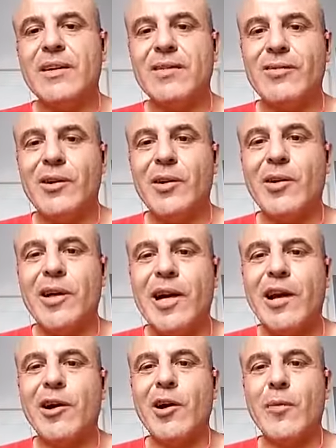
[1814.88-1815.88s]
well,
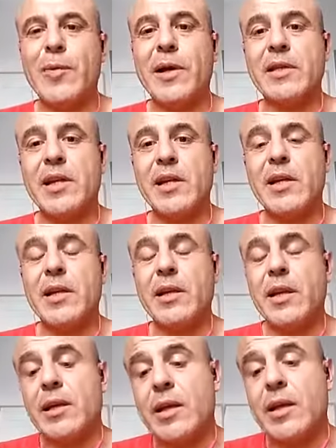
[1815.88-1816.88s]
I hope
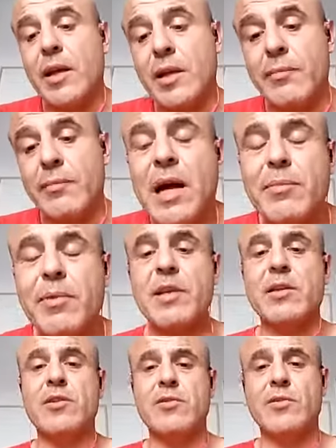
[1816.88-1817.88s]
it might be
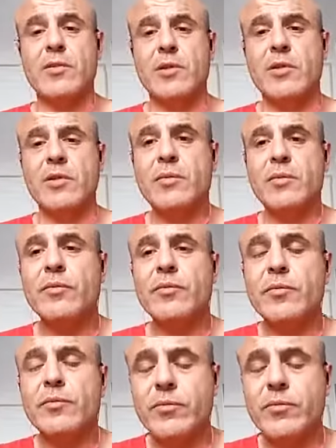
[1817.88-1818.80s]
useful, no? It